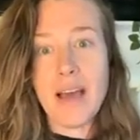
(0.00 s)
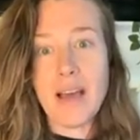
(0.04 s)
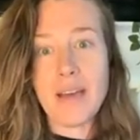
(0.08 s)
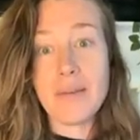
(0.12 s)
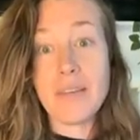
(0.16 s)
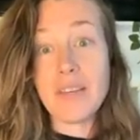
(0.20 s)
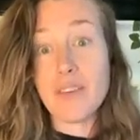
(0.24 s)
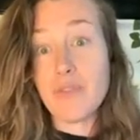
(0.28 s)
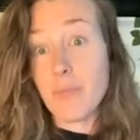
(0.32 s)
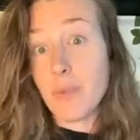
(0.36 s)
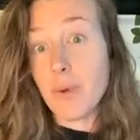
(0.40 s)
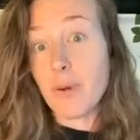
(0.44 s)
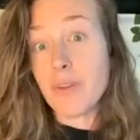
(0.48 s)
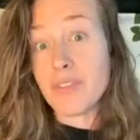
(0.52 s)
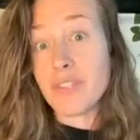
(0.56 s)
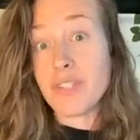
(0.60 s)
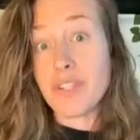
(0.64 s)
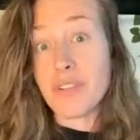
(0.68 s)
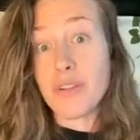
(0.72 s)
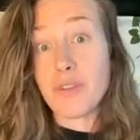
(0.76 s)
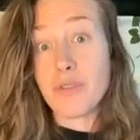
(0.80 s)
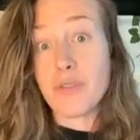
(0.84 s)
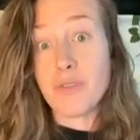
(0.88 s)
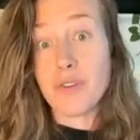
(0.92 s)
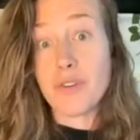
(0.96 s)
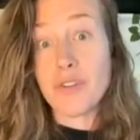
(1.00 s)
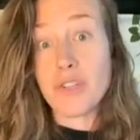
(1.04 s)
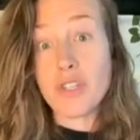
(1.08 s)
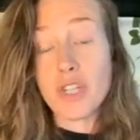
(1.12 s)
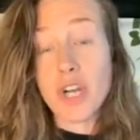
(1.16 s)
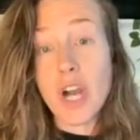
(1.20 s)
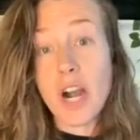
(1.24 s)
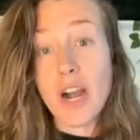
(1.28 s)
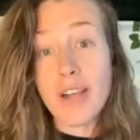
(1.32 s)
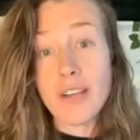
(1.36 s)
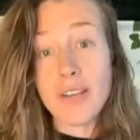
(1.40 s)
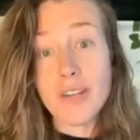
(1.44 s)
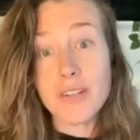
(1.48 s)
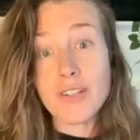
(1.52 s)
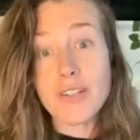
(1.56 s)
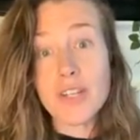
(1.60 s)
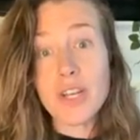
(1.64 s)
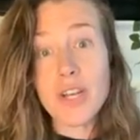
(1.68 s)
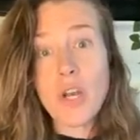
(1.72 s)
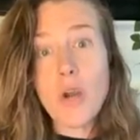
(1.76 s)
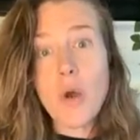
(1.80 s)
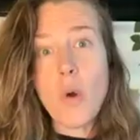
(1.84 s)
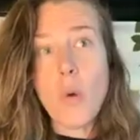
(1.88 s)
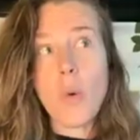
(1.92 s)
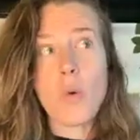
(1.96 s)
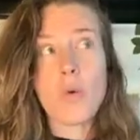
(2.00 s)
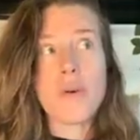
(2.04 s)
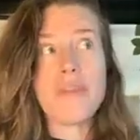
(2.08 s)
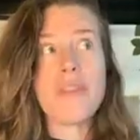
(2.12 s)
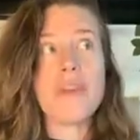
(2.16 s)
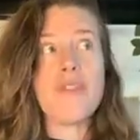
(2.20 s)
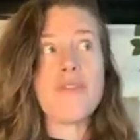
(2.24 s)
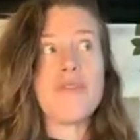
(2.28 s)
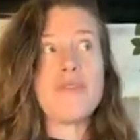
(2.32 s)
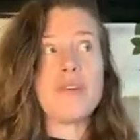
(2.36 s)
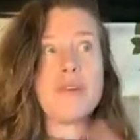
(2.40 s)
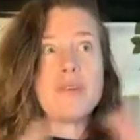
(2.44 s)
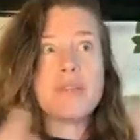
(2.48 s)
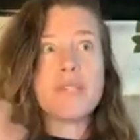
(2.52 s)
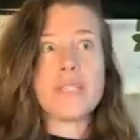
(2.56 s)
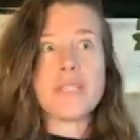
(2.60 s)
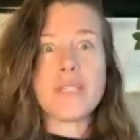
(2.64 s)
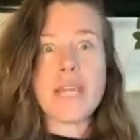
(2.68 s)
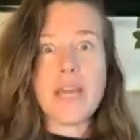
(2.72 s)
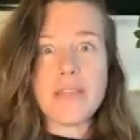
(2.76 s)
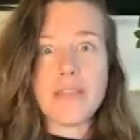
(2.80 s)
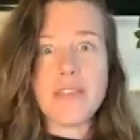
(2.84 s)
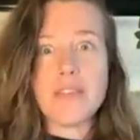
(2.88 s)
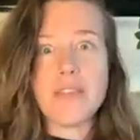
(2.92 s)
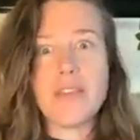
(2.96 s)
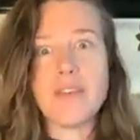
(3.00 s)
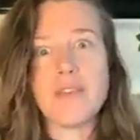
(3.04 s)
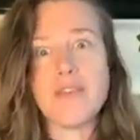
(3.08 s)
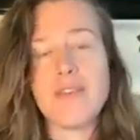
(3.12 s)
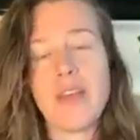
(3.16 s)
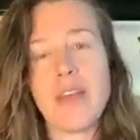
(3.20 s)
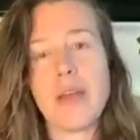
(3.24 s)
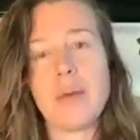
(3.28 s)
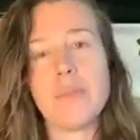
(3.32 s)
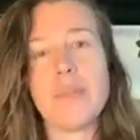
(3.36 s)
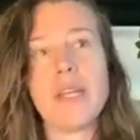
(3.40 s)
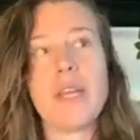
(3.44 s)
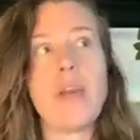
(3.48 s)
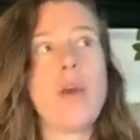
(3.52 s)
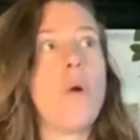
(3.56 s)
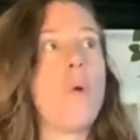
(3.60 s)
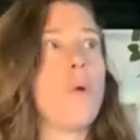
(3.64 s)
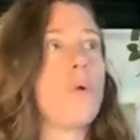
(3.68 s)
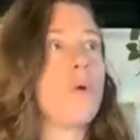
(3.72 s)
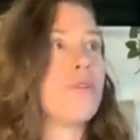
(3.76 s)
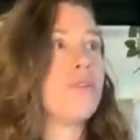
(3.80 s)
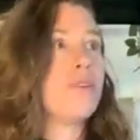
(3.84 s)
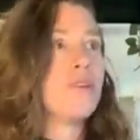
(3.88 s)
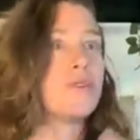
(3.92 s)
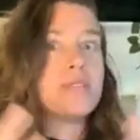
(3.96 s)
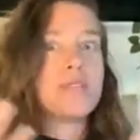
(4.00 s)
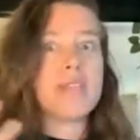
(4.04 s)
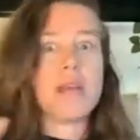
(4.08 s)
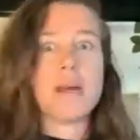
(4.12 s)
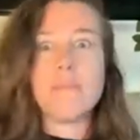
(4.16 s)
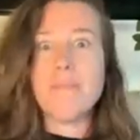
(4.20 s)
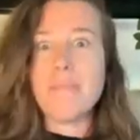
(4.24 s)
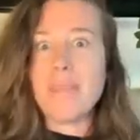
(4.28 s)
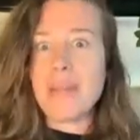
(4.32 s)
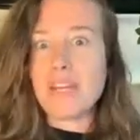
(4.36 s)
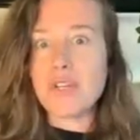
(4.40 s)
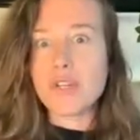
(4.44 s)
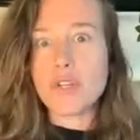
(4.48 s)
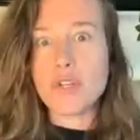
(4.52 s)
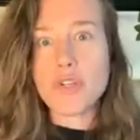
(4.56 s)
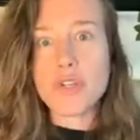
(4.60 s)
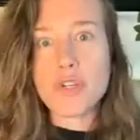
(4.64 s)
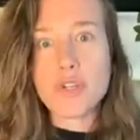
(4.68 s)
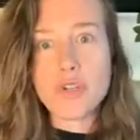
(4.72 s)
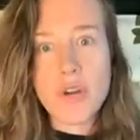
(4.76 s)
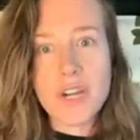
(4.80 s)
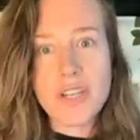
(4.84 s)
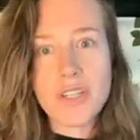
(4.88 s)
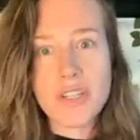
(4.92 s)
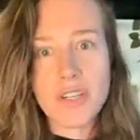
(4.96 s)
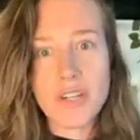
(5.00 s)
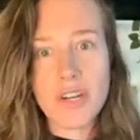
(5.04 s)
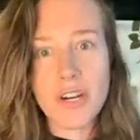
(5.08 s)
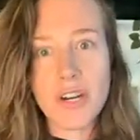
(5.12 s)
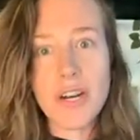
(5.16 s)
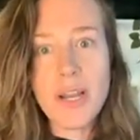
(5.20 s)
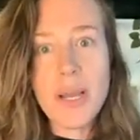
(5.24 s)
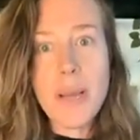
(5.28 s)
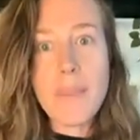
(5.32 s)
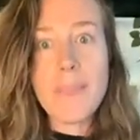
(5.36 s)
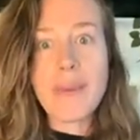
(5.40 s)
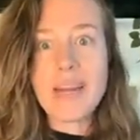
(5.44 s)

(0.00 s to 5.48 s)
give birth to their first child, or there's a death in the family, or there's a major stressor.